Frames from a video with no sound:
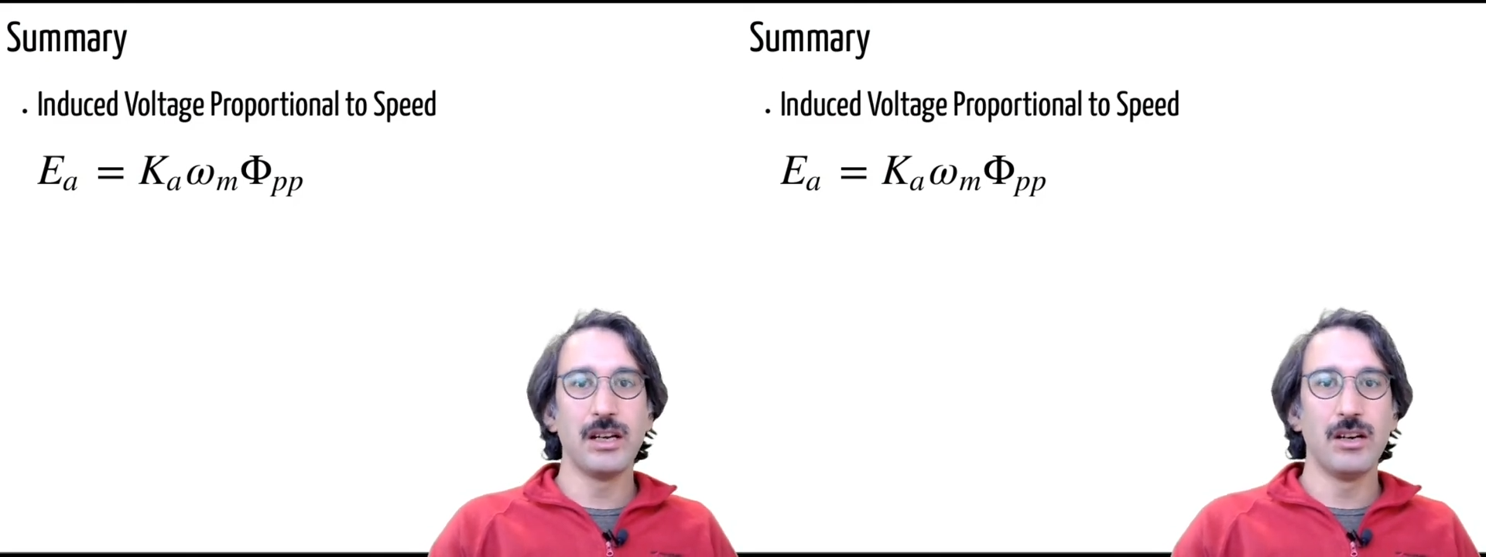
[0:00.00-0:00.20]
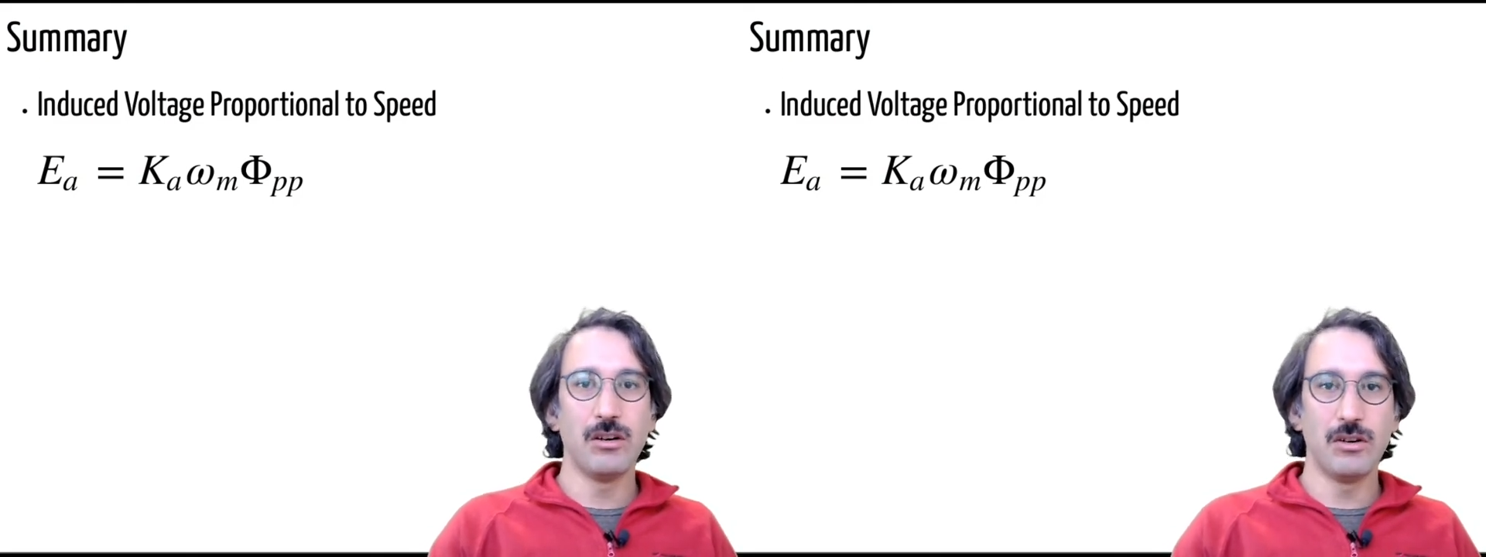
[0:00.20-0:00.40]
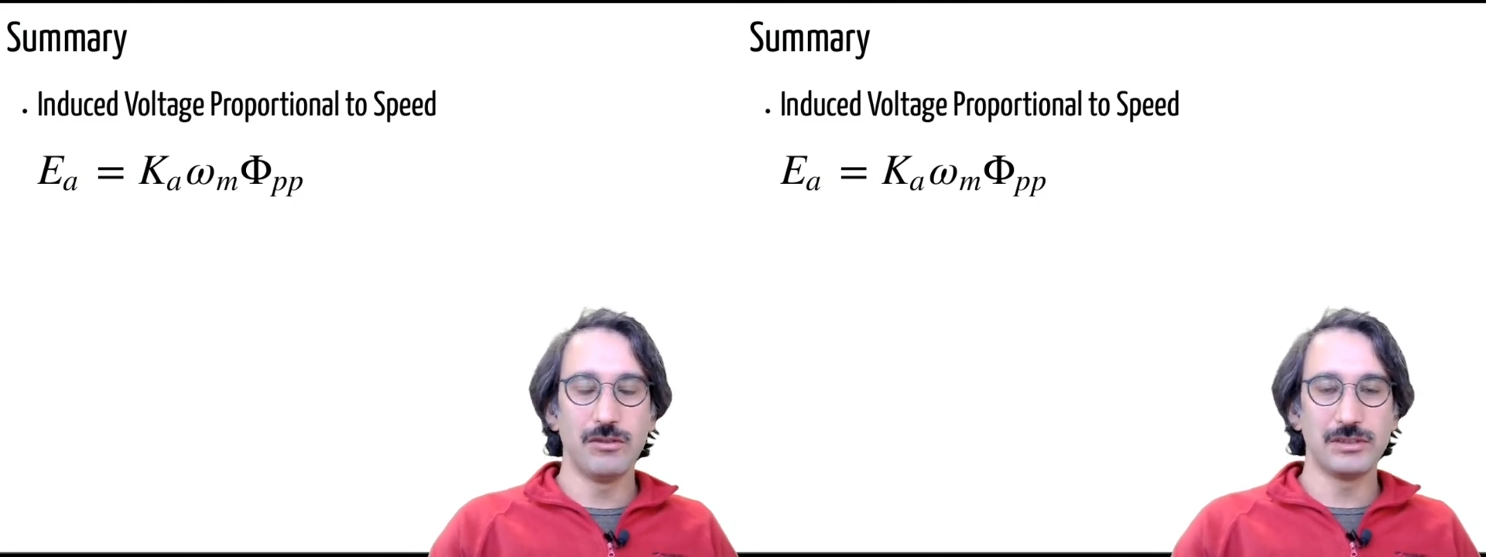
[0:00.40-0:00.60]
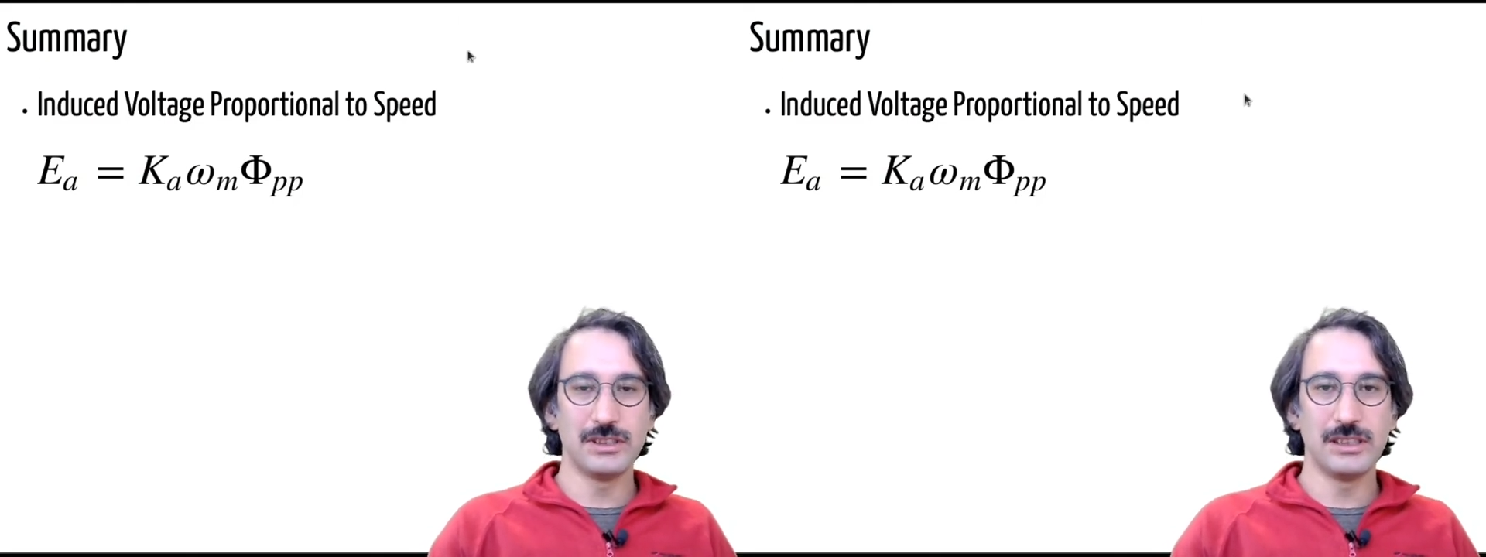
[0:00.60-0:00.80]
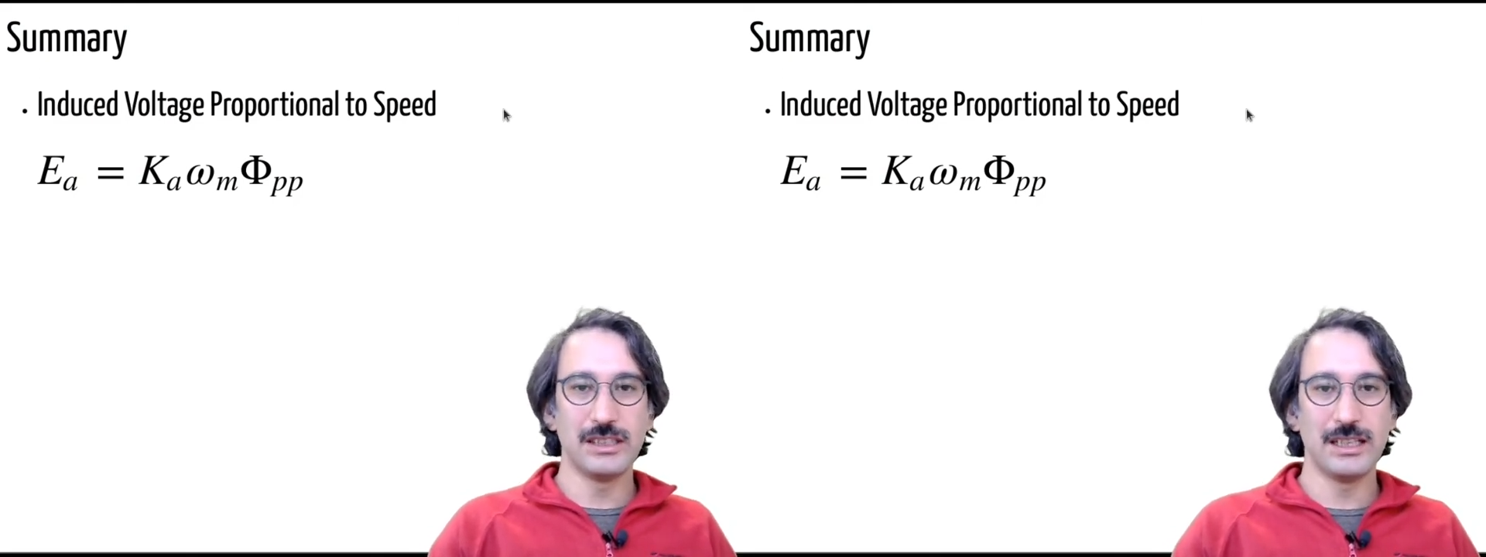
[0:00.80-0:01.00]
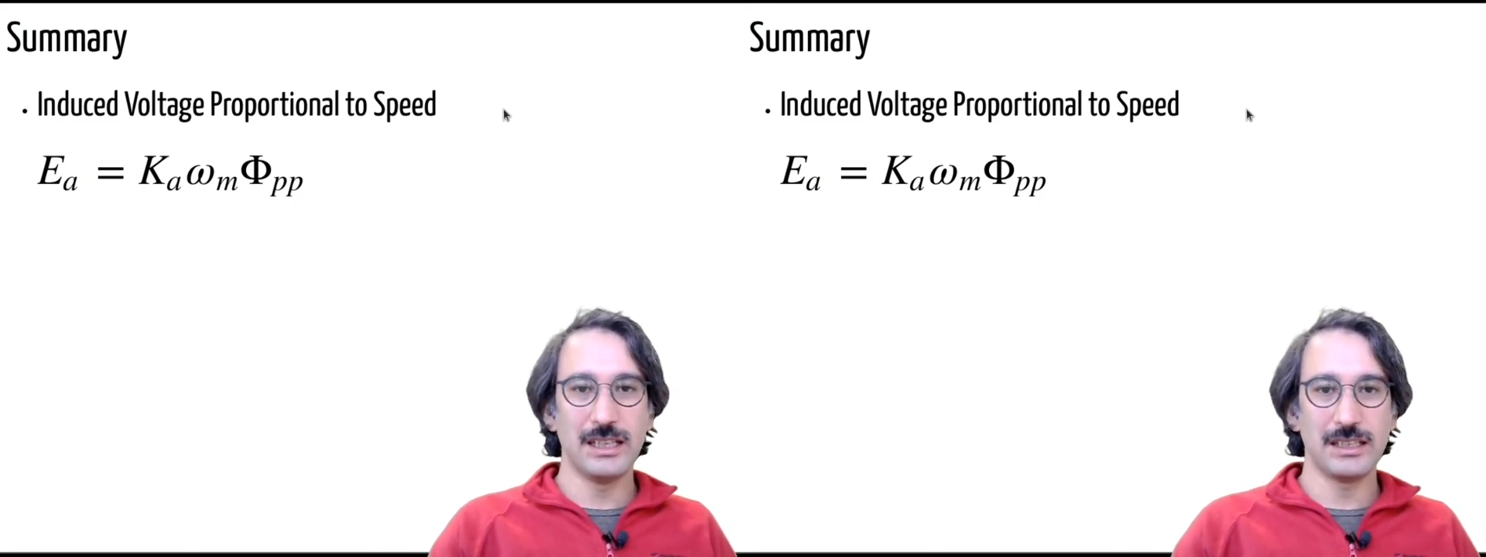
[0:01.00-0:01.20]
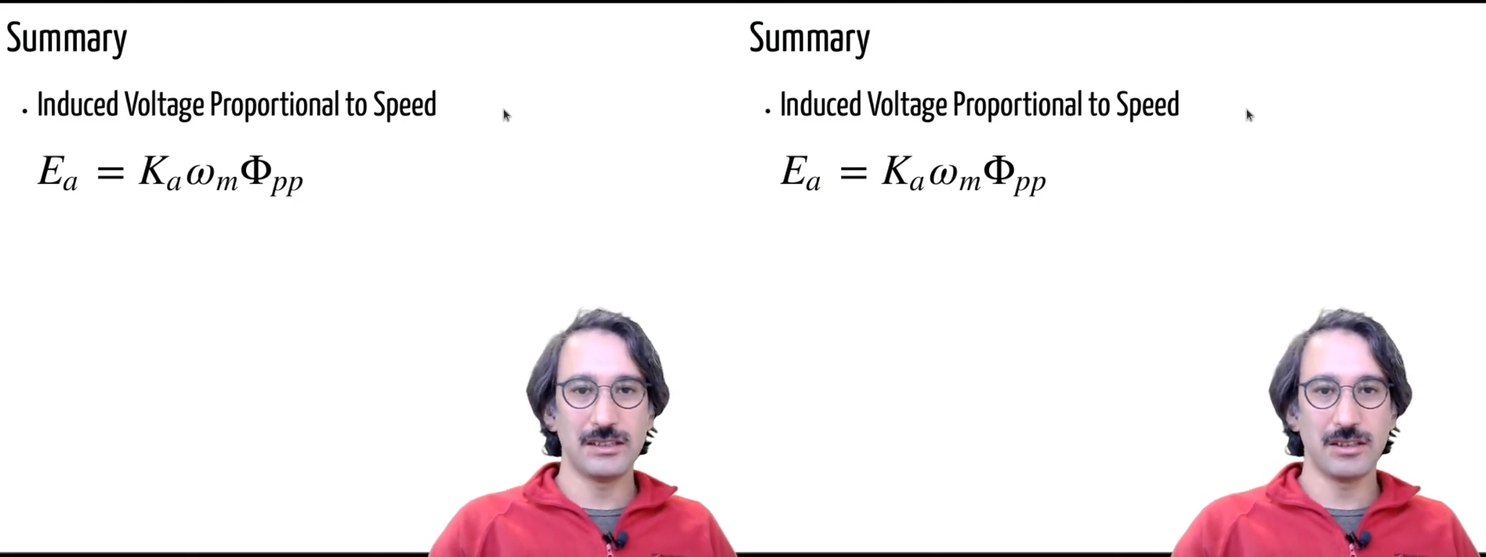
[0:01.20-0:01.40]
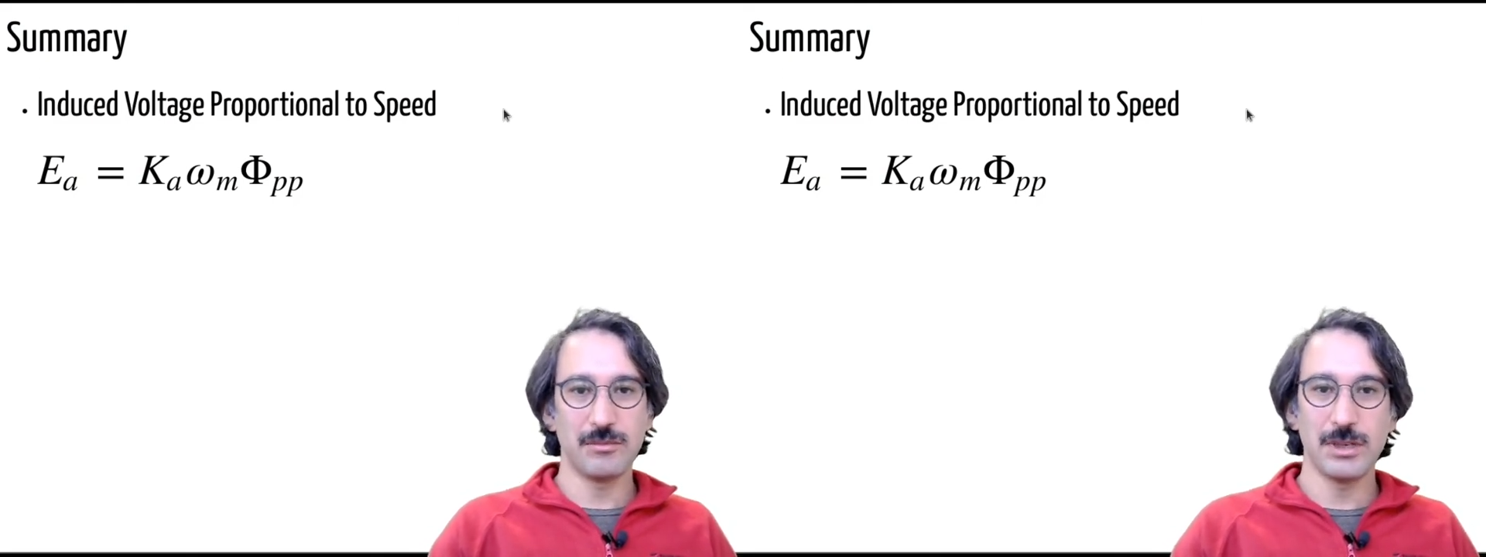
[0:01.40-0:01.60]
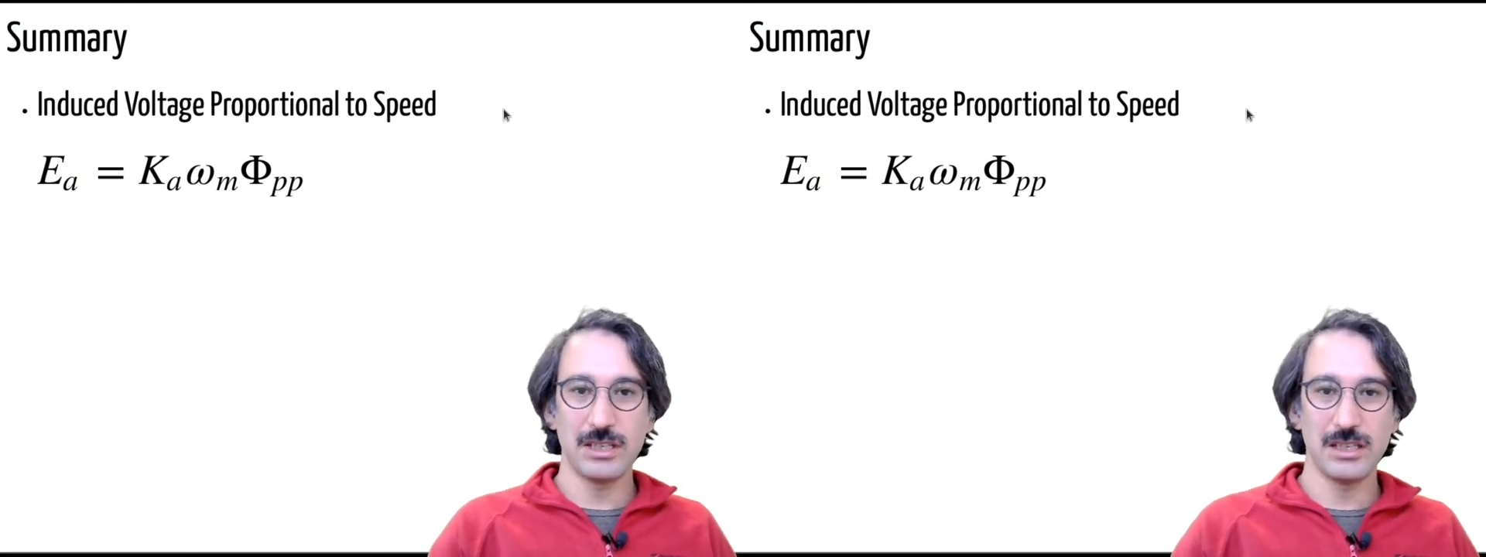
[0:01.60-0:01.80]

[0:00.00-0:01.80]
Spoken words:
of the electric machine.